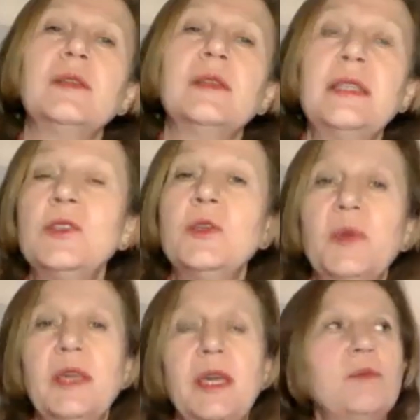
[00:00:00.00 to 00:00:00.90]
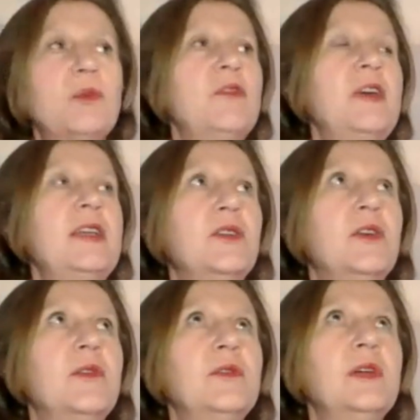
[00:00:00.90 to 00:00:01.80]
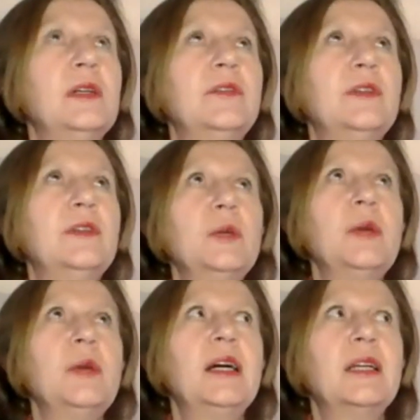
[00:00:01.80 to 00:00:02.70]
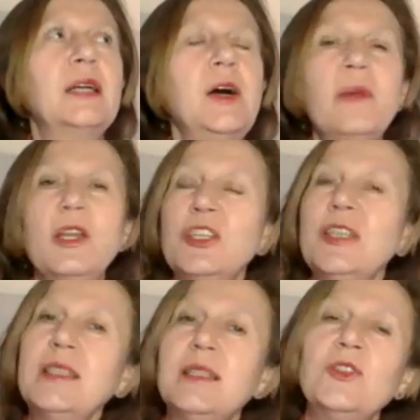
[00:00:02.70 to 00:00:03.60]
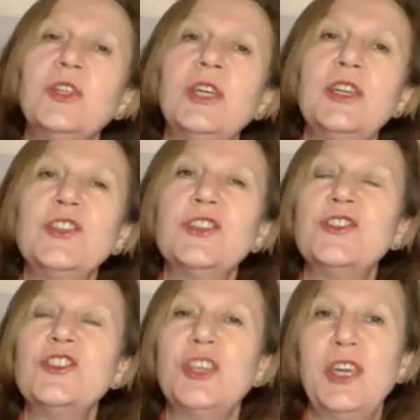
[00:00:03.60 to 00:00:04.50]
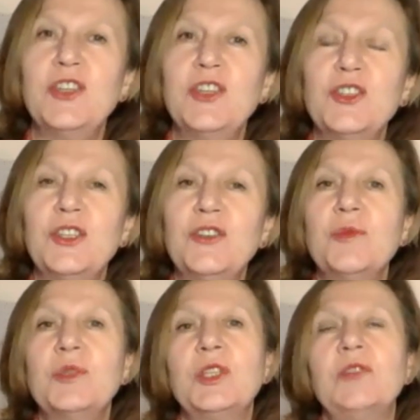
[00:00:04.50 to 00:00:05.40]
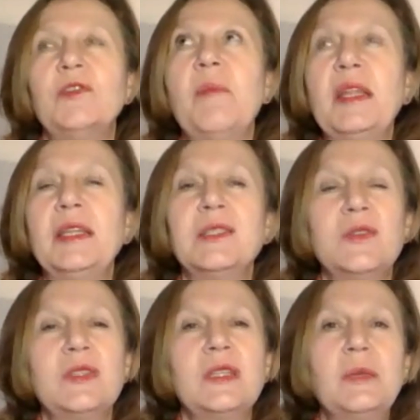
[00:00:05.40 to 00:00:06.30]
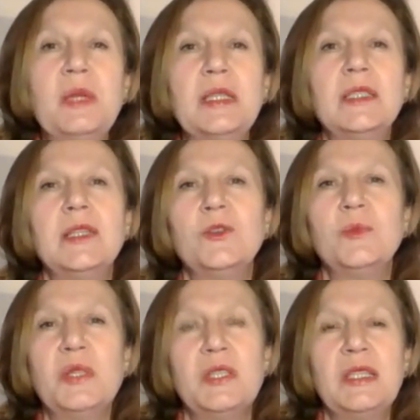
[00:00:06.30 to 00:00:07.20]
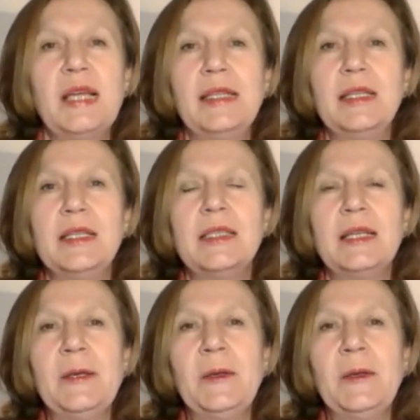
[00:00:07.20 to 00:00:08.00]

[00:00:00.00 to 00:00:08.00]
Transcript: since you became professor, looking back, how much has the education changed in terms of embedding sustainability into business studies?